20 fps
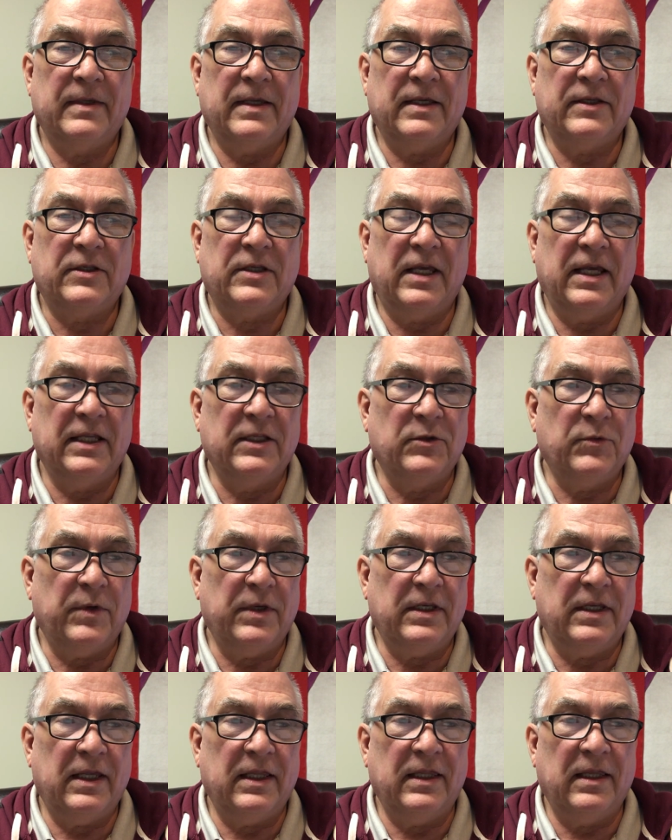as kids,
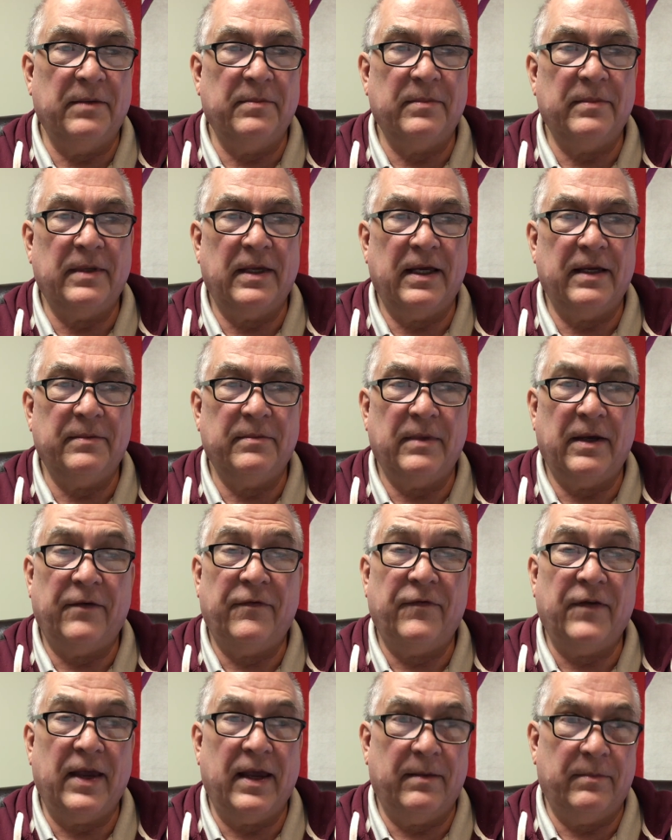we did them. I, my
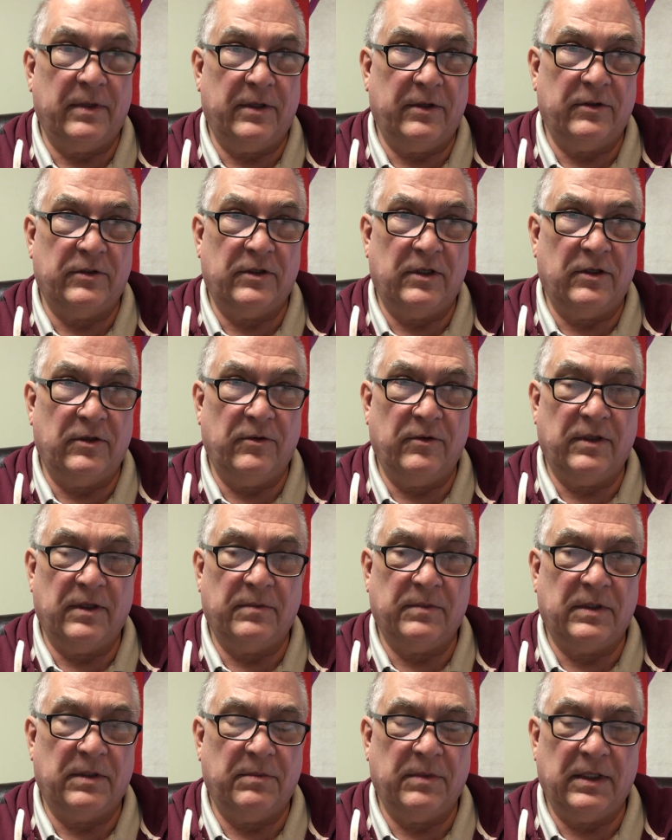family used to do
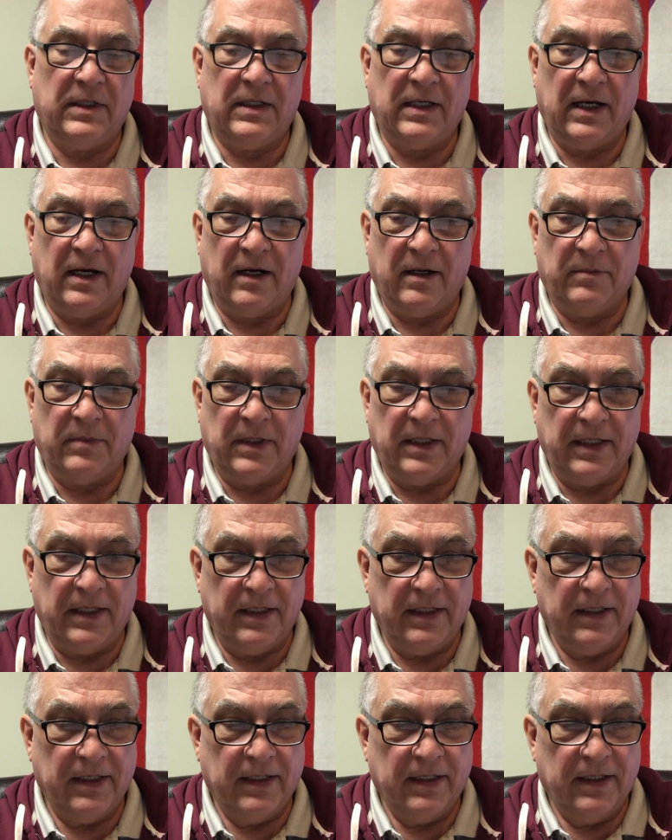them to me terribly.
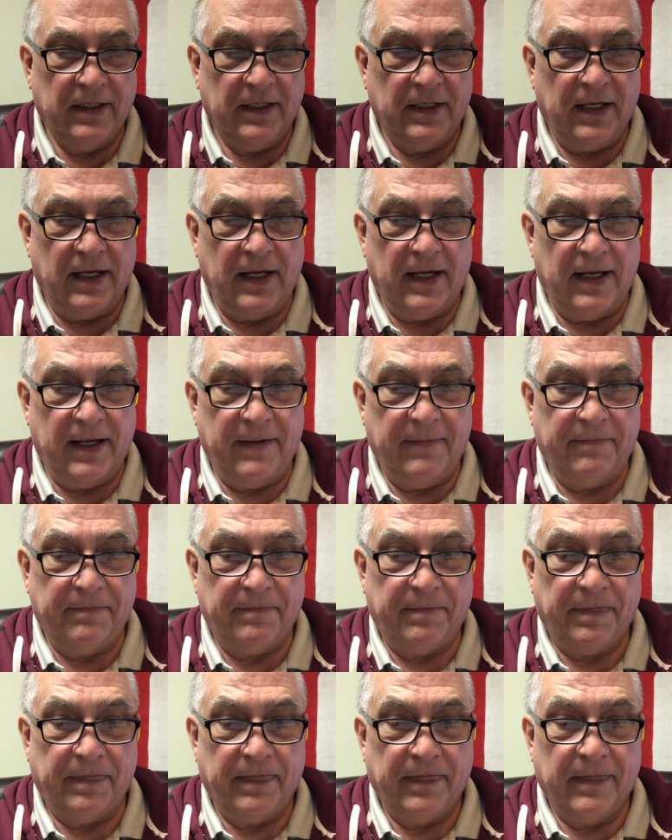Um,
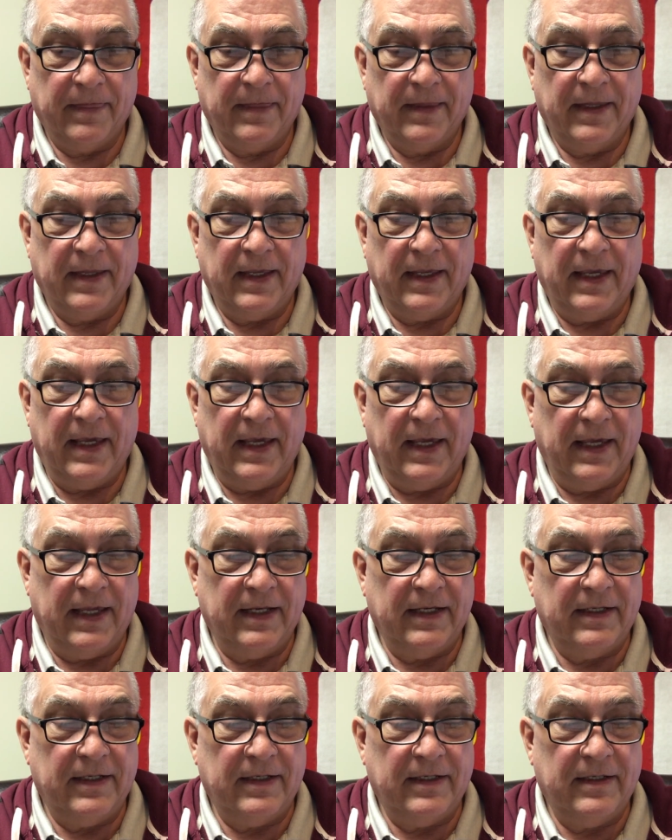
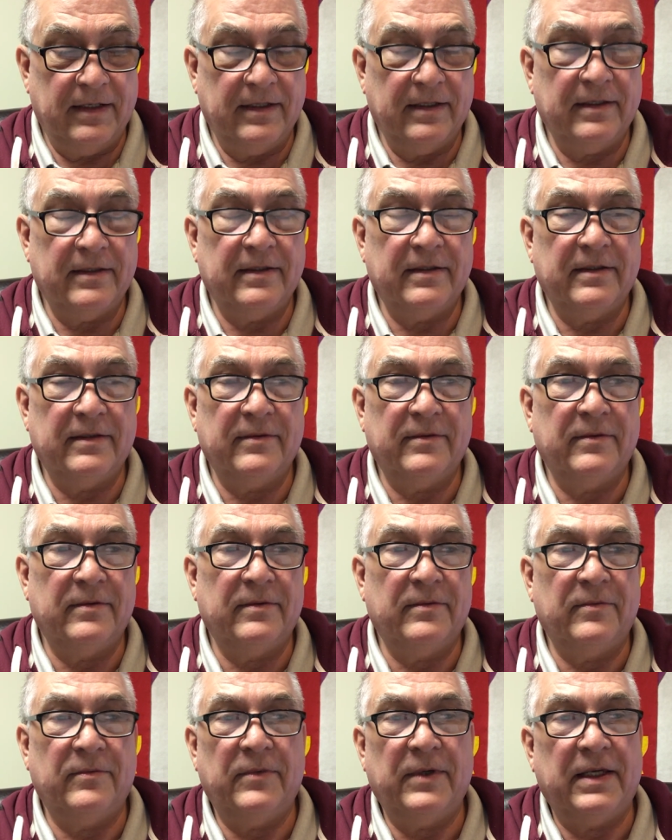and
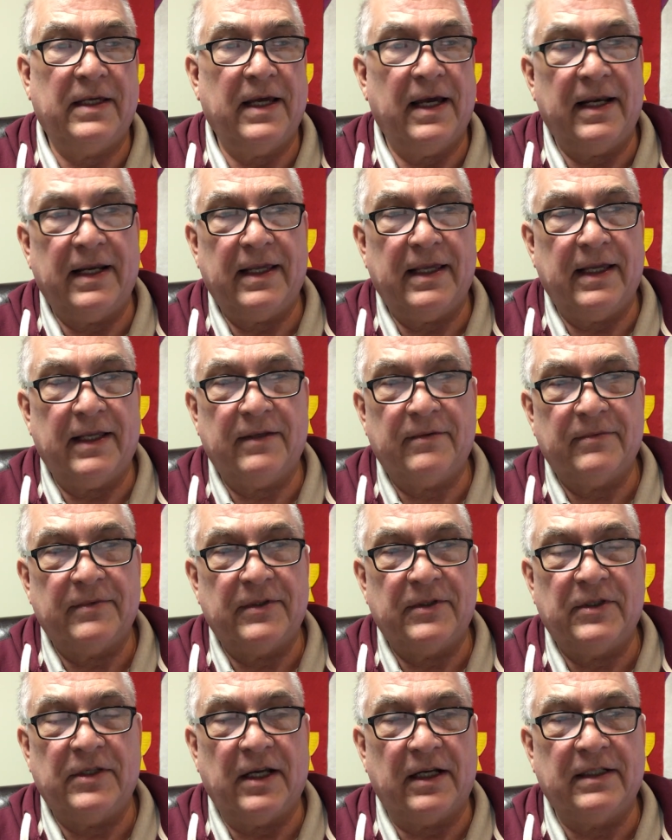we kind of get
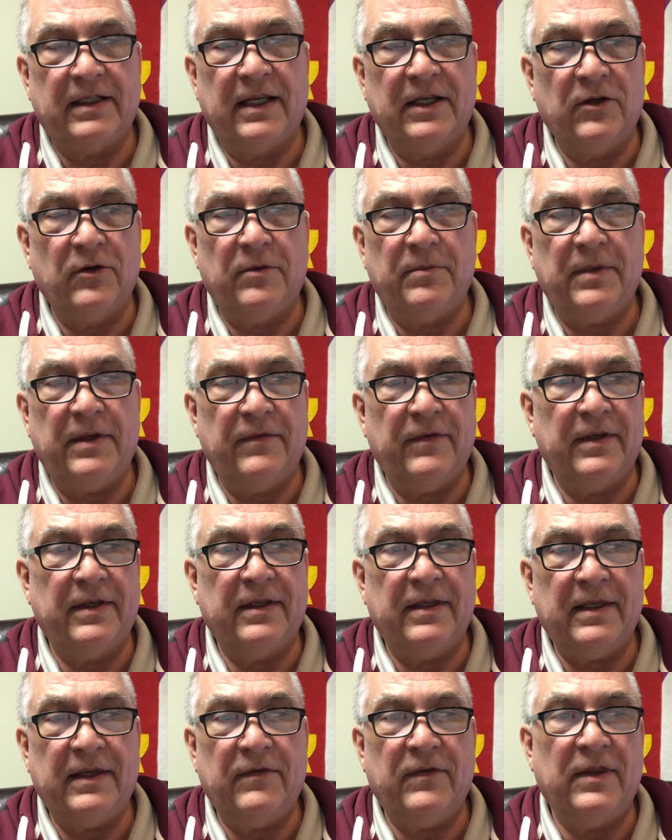sucked into them,
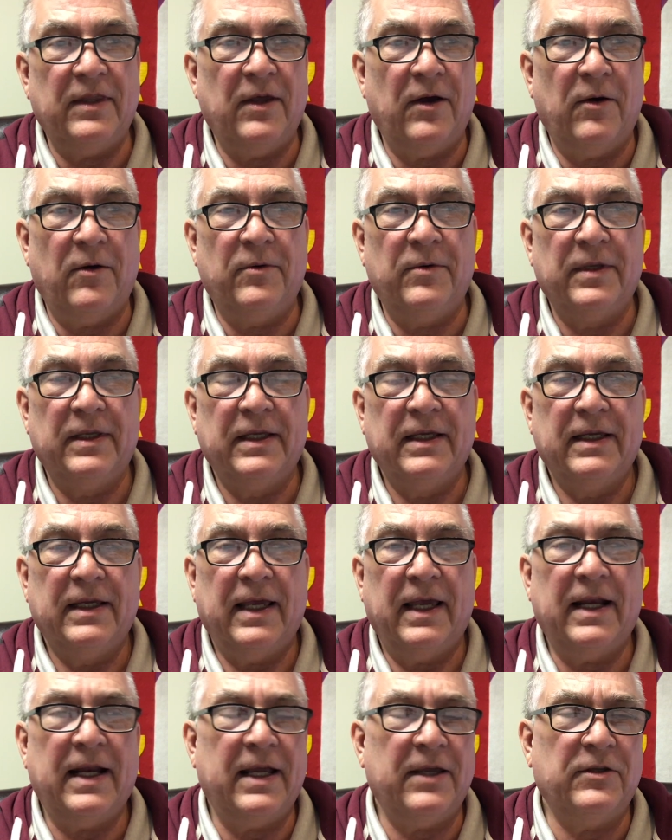even even though.
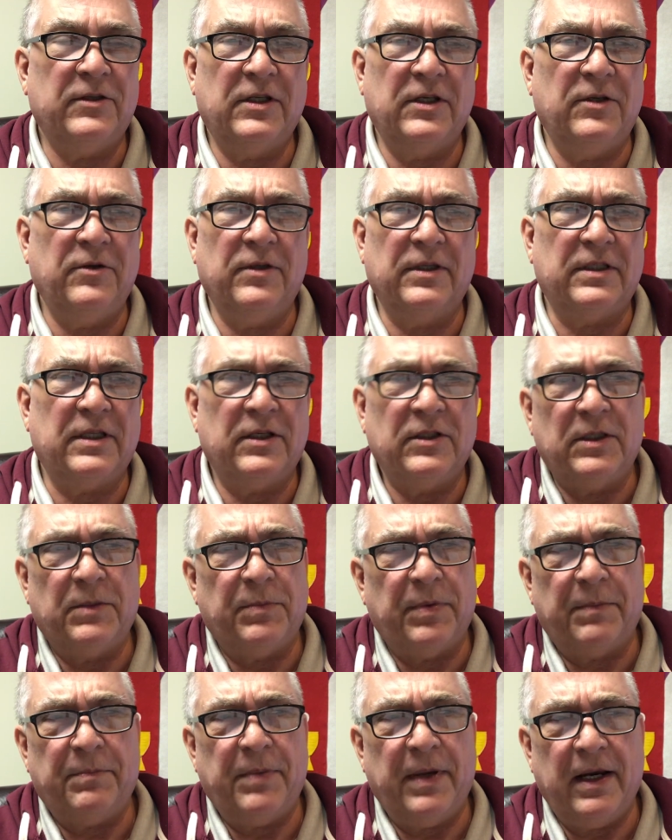And I used to do this. I used to
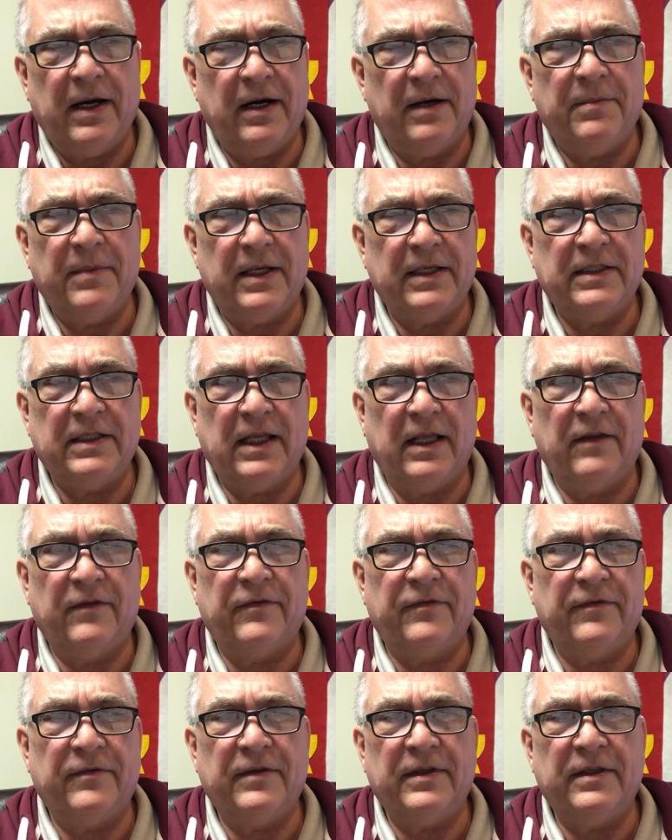prepare
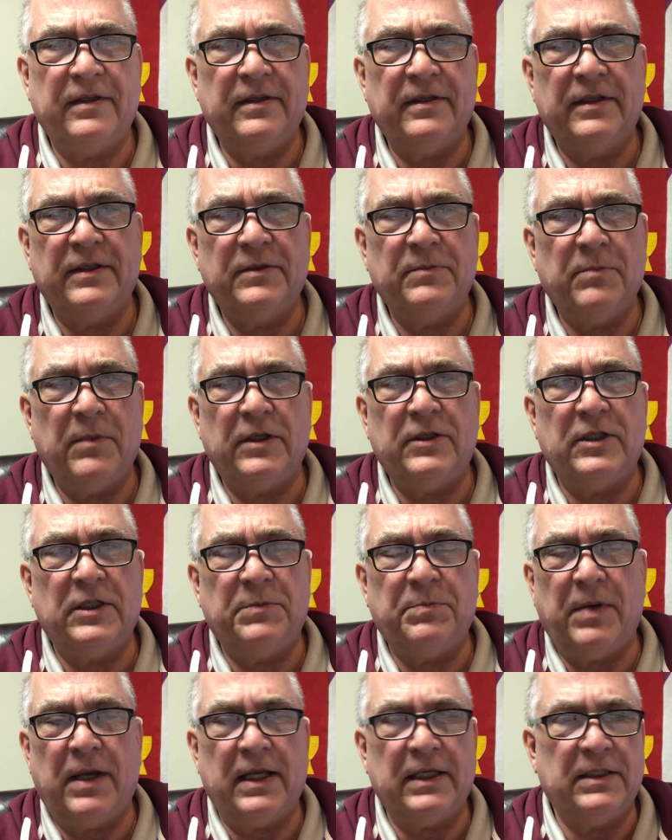myself as much as
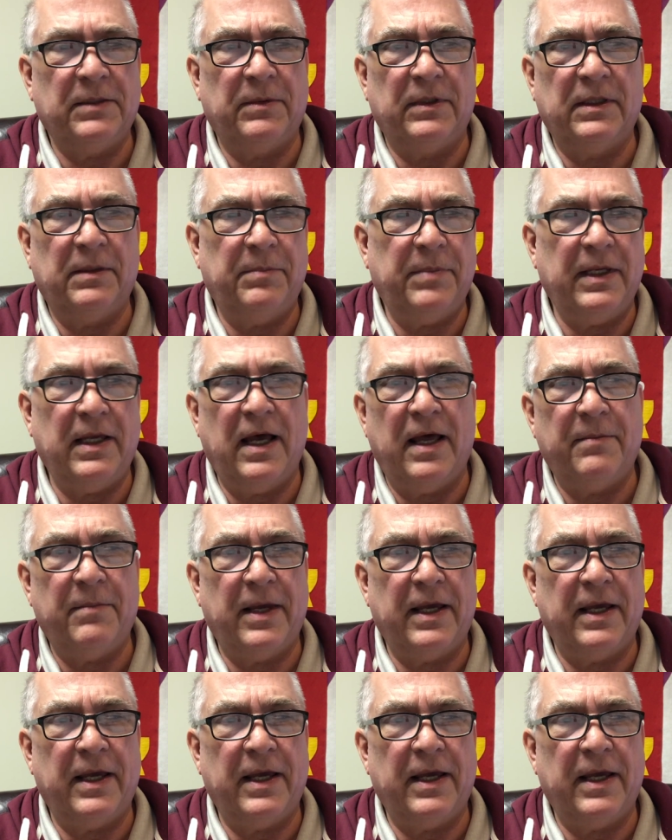possible to be on